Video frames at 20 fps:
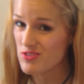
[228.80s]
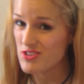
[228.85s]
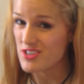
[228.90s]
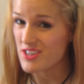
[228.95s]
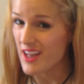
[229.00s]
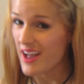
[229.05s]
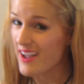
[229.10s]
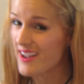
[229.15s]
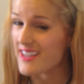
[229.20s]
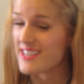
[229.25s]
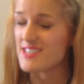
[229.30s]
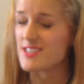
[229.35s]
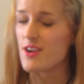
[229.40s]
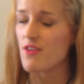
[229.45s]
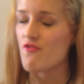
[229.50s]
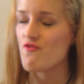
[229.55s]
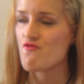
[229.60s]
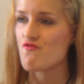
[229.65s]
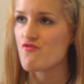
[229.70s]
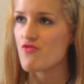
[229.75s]
that is
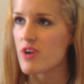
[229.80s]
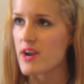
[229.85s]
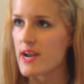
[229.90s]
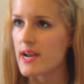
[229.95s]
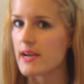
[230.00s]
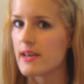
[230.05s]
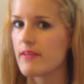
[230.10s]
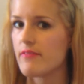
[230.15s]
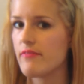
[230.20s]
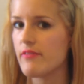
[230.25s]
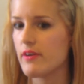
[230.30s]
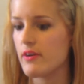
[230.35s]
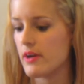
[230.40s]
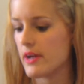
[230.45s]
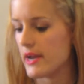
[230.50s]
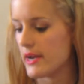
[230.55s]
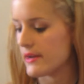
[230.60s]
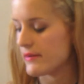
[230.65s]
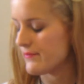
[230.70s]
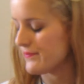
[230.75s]
really
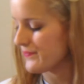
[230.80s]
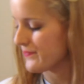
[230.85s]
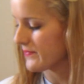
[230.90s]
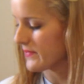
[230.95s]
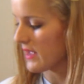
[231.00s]
fine,